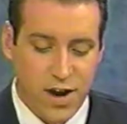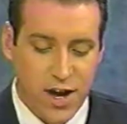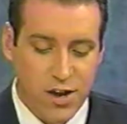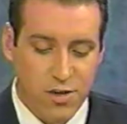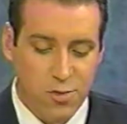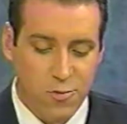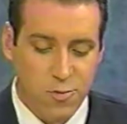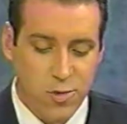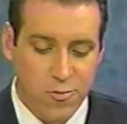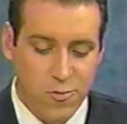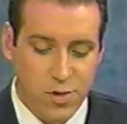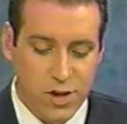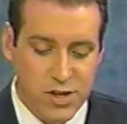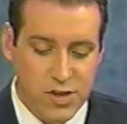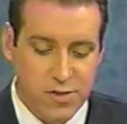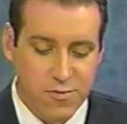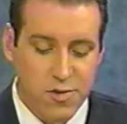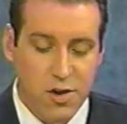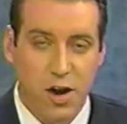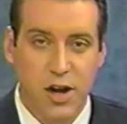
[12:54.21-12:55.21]
final, the
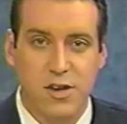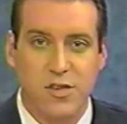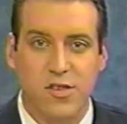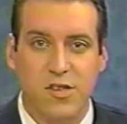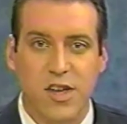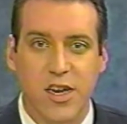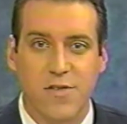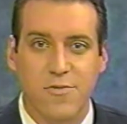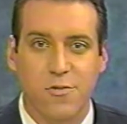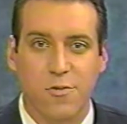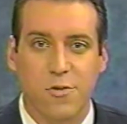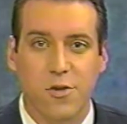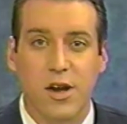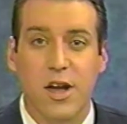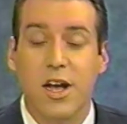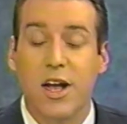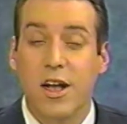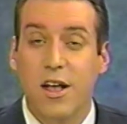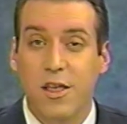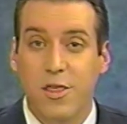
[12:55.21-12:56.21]
Wolverines have gone to state for
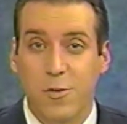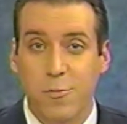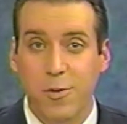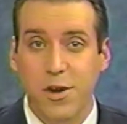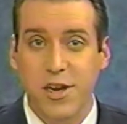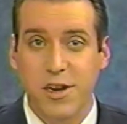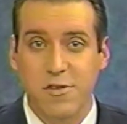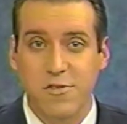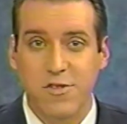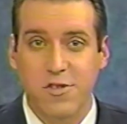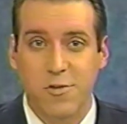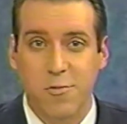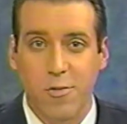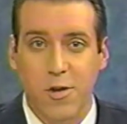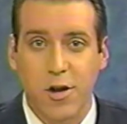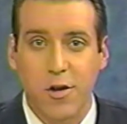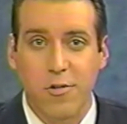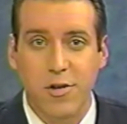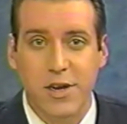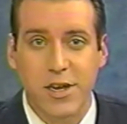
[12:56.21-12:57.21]
three years in a
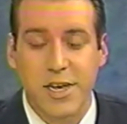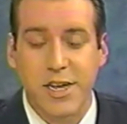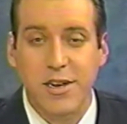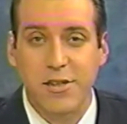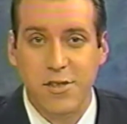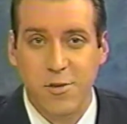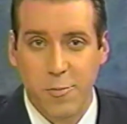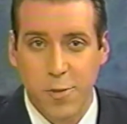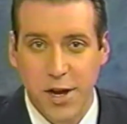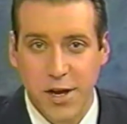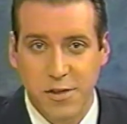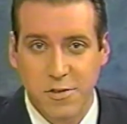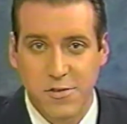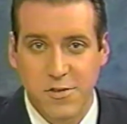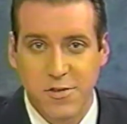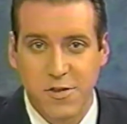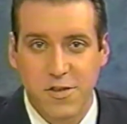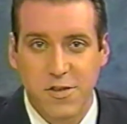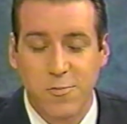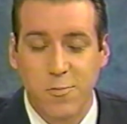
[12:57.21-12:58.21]
row and ended the regular
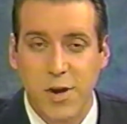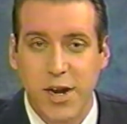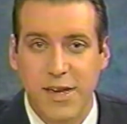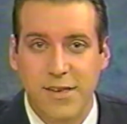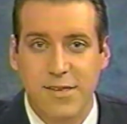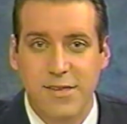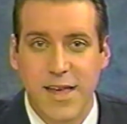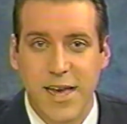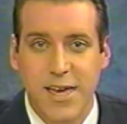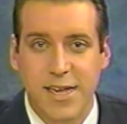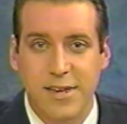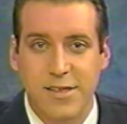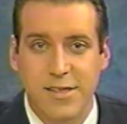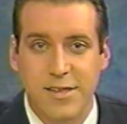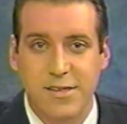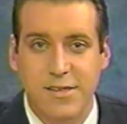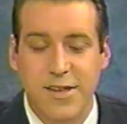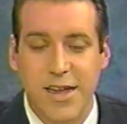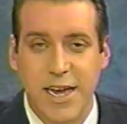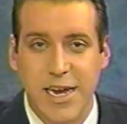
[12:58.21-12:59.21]
season ranked second in
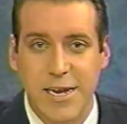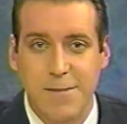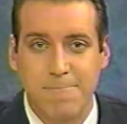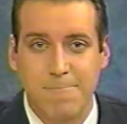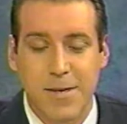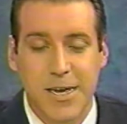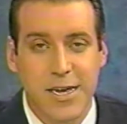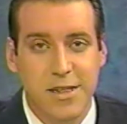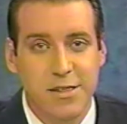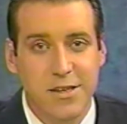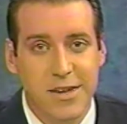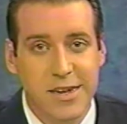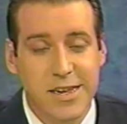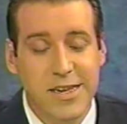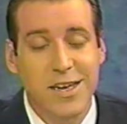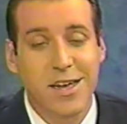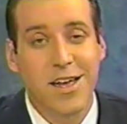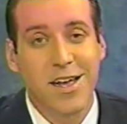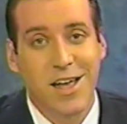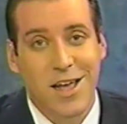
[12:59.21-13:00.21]
the state. Heelan,
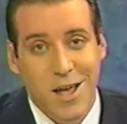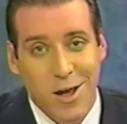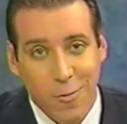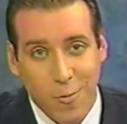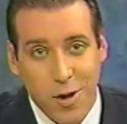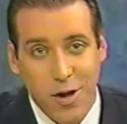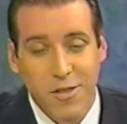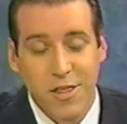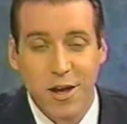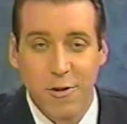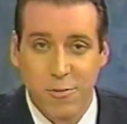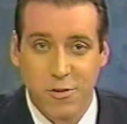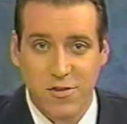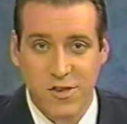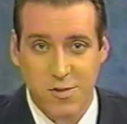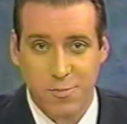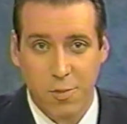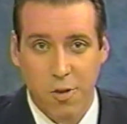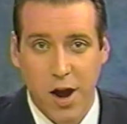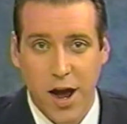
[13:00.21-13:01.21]
well, they were a
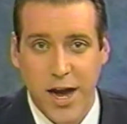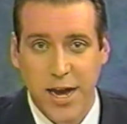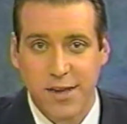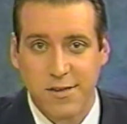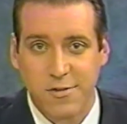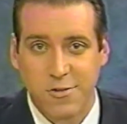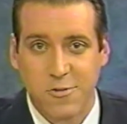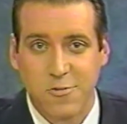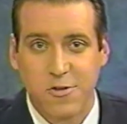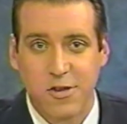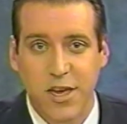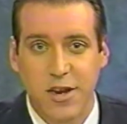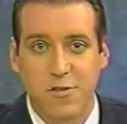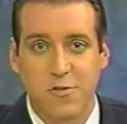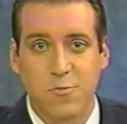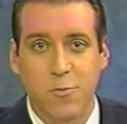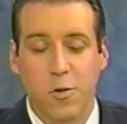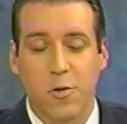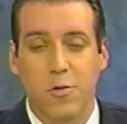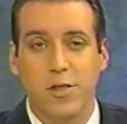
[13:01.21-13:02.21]
surprise. The
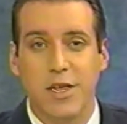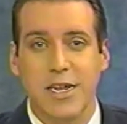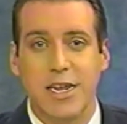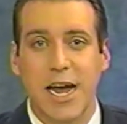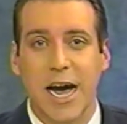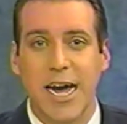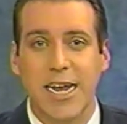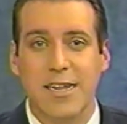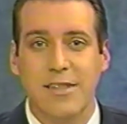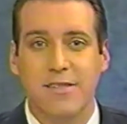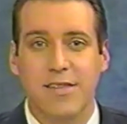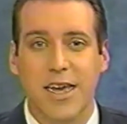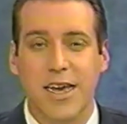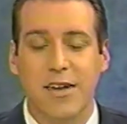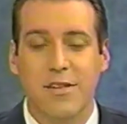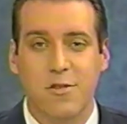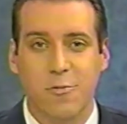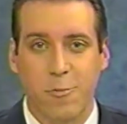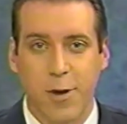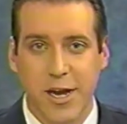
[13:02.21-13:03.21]
Crusaders were only 9 and
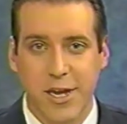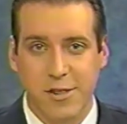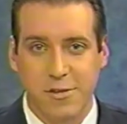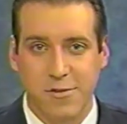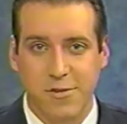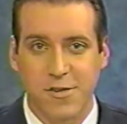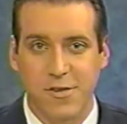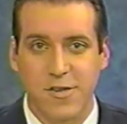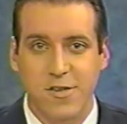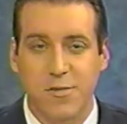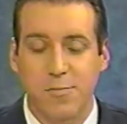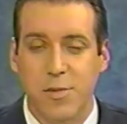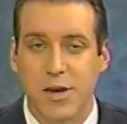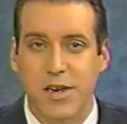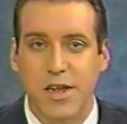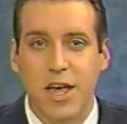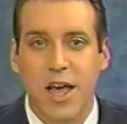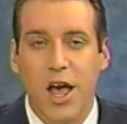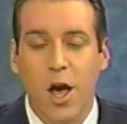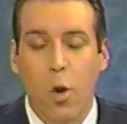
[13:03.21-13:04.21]
10 in the regular season,
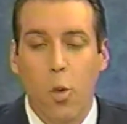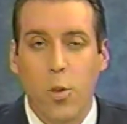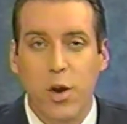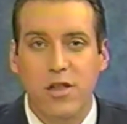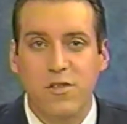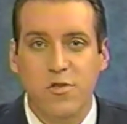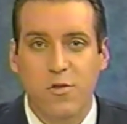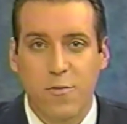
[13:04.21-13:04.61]
but wins